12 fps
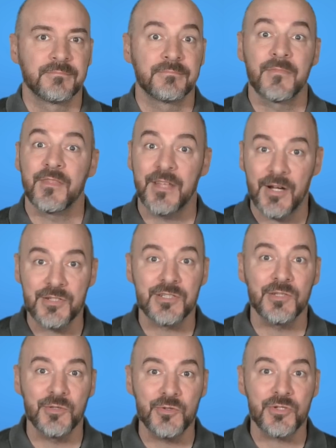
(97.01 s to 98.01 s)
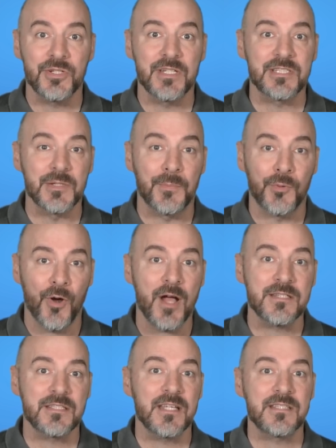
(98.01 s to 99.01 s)
Their solution is to
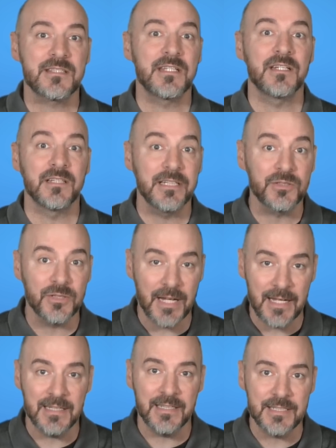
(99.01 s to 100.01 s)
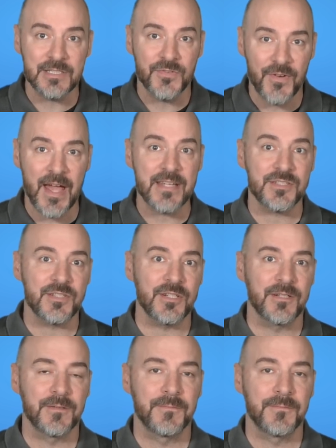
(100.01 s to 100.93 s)
process the illegal aliens faster.